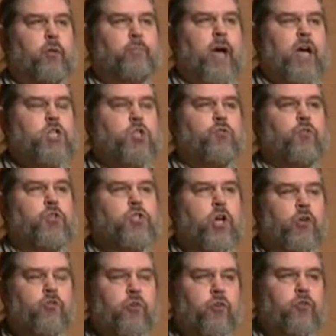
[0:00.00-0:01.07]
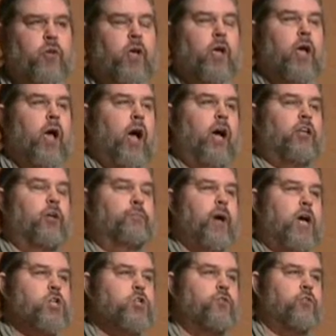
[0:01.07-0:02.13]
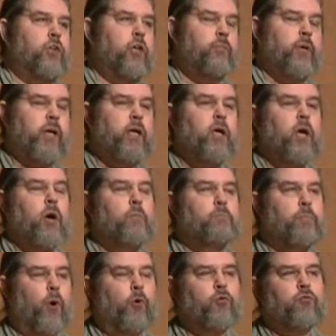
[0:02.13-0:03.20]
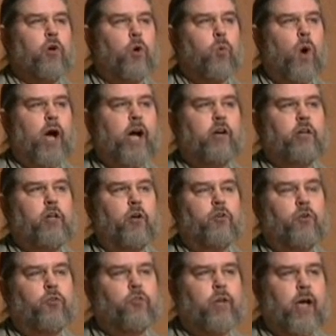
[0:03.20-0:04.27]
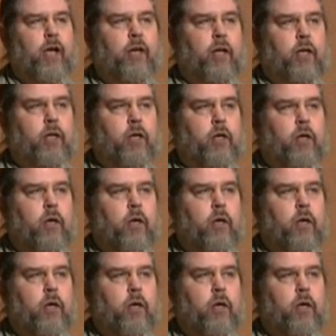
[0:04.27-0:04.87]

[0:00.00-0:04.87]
The passion for justice and the passion for liberty both require an understanding